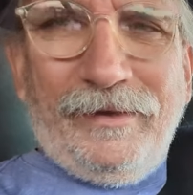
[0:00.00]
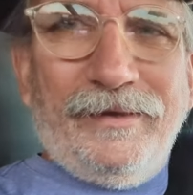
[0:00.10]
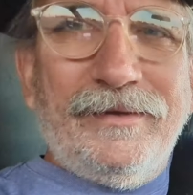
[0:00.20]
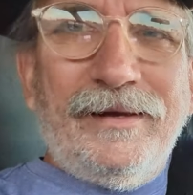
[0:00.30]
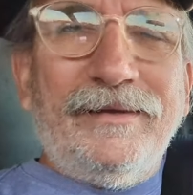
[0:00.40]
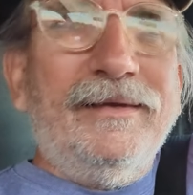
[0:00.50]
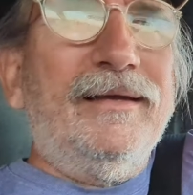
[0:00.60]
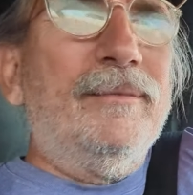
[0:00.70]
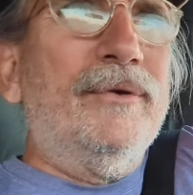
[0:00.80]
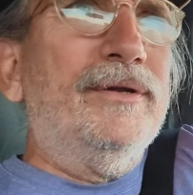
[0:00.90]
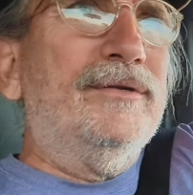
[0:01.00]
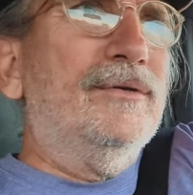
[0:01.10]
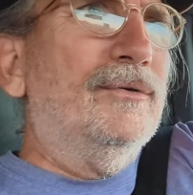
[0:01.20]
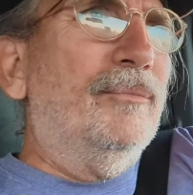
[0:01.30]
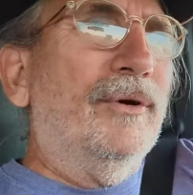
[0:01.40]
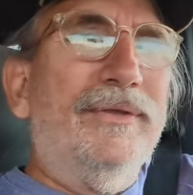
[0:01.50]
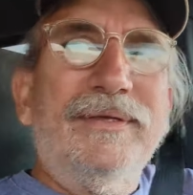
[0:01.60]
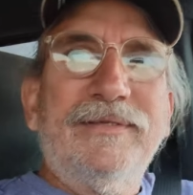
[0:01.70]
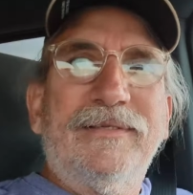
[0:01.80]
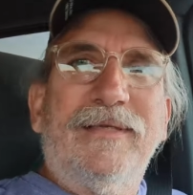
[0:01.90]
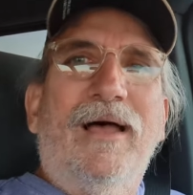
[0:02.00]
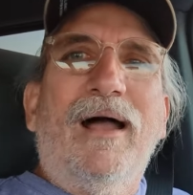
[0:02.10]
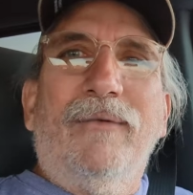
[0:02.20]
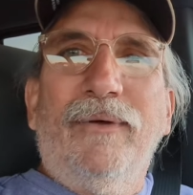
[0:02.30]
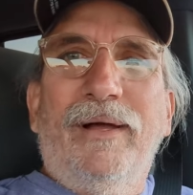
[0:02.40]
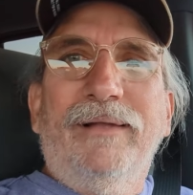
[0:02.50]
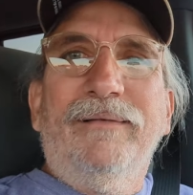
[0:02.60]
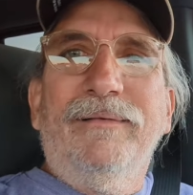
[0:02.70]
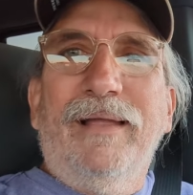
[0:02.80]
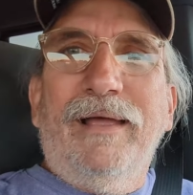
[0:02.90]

And then I think I'm going to point this hot rod